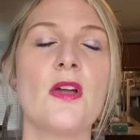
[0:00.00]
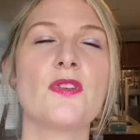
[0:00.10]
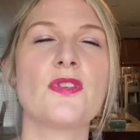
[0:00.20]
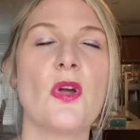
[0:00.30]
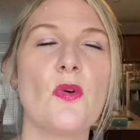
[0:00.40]

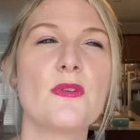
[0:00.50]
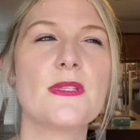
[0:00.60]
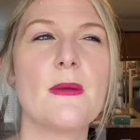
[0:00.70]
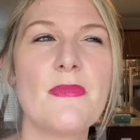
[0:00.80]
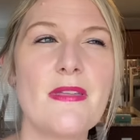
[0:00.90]
So
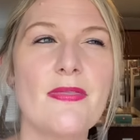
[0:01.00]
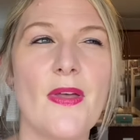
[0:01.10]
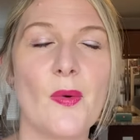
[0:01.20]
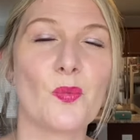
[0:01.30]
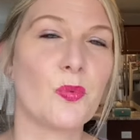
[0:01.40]
something
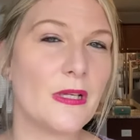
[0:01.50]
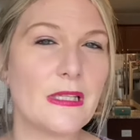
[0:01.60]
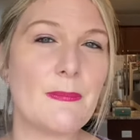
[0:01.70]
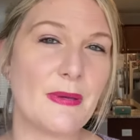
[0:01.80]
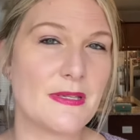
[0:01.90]
that
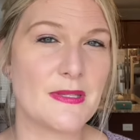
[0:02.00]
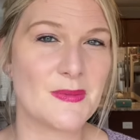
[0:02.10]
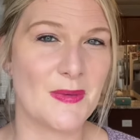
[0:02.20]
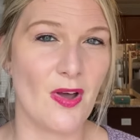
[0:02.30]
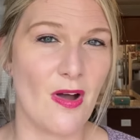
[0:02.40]
really
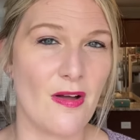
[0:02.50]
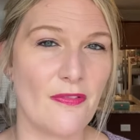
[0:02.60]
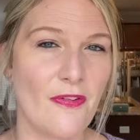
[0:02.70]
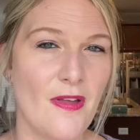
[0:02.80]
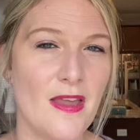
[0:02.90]
pisses me
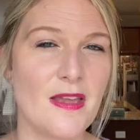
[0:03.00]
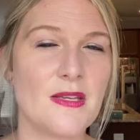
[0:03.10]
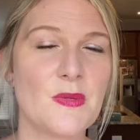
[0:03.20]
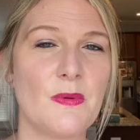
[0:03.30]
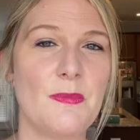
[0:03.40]
off
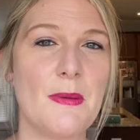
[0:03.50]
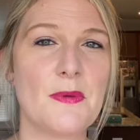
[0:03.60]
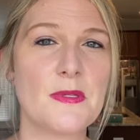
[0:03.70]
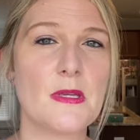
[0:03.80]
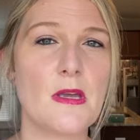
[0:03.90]
is when
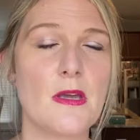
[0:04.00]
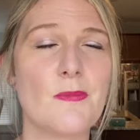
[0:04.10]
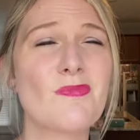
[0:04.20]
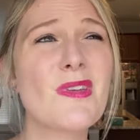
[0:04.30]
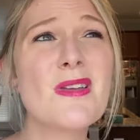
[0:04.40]
people
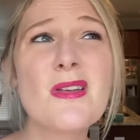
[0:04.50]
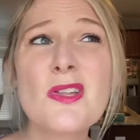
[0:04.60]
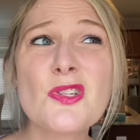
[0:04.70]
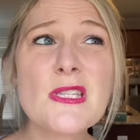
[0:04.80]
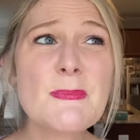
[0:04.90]
say,
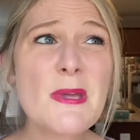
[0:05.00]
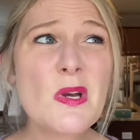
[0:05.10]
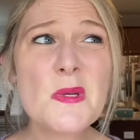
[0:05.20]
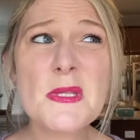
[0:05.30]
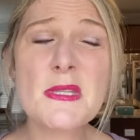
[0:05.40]
just be
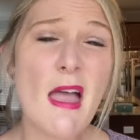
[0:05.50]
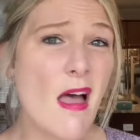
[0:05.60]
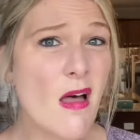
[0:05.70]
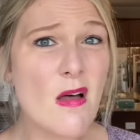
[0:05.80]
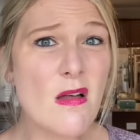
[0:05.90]

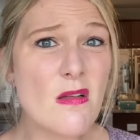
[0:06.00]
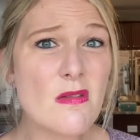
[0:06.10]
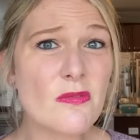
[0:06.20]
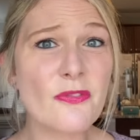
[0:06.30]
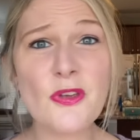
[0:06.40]

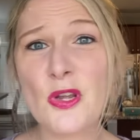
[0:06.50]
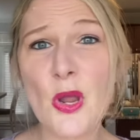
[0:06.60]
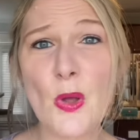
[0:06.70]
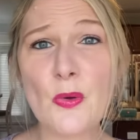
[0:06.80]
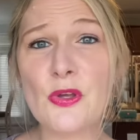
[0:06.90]
yourself, you
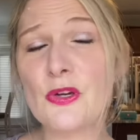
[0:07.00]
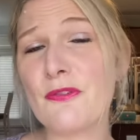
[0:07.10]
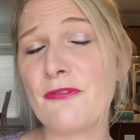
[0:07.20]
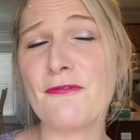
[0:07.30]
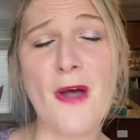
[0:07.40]
know, you're
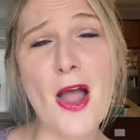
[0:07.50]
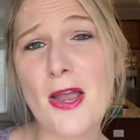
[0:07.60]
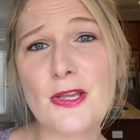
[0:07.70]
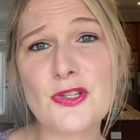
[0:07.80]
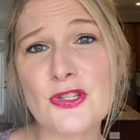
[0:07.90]

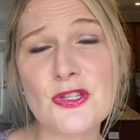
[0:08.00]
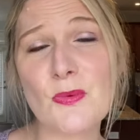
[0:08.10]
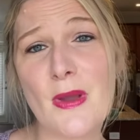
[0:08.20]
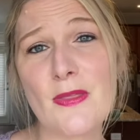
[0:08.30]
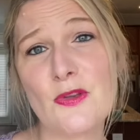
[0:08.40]
fine just
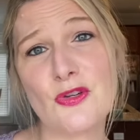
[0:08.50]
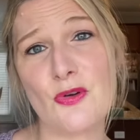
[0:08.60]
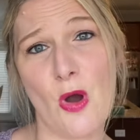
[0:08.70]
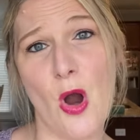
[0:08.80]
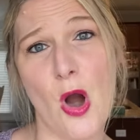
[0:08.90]
the way that
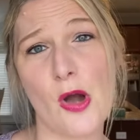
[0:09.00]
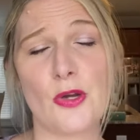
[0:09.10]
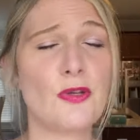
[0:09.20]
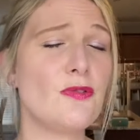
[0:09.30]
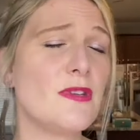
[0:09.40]
you are.
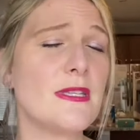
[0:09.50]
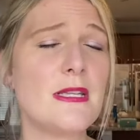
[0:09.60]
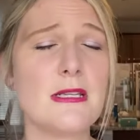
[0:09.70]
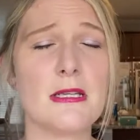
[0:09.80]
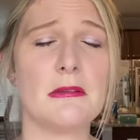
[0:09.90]
You just
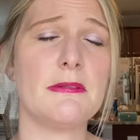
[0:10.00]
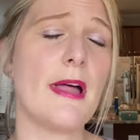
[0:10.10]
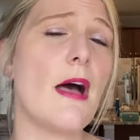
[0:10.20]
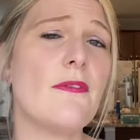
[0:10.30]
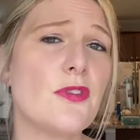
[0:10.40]
need to
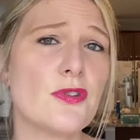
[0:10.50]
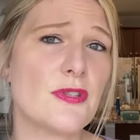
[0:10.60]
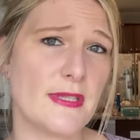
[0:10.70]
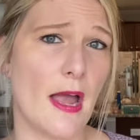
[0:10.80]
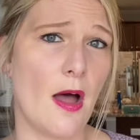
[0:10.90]
love
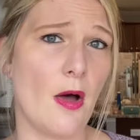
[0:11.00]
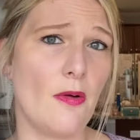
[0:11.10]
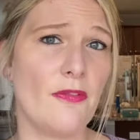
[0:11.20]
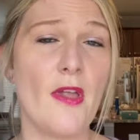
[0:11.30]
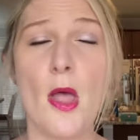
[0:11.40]

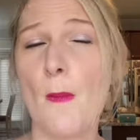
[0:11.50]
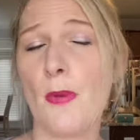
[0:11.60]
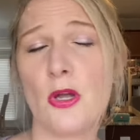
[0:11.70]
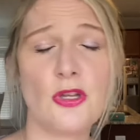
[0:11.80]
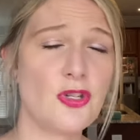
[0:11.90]
yourself,
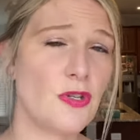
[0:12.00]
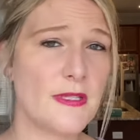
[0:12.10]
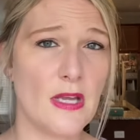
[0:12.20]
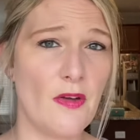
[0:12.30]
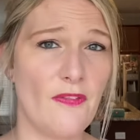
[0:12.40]
put
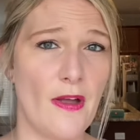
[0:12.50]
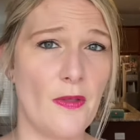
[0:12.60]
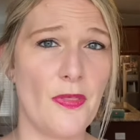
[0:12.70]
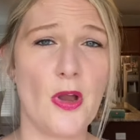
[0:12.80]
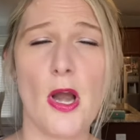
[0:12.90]
yourself
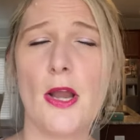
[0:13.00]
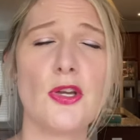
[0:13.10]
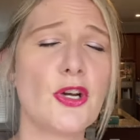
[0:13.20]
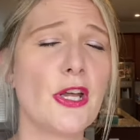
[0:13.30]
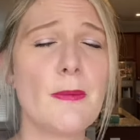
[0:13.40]
out there and
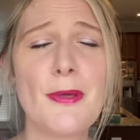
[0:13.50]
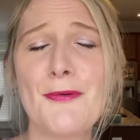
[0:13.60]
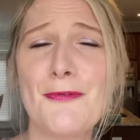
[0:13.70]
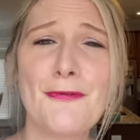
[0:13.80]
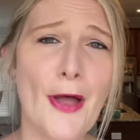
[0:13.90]
you're gonna
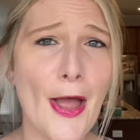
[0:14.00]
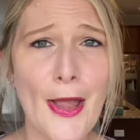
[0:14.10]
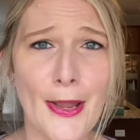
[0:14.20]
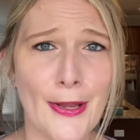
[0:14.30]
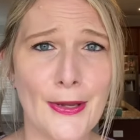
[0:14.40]
be
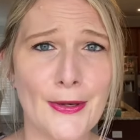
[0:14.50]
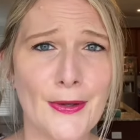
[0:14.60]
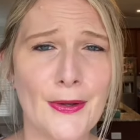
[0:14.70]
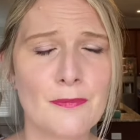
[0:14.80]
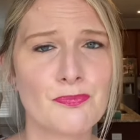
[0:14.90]
fine.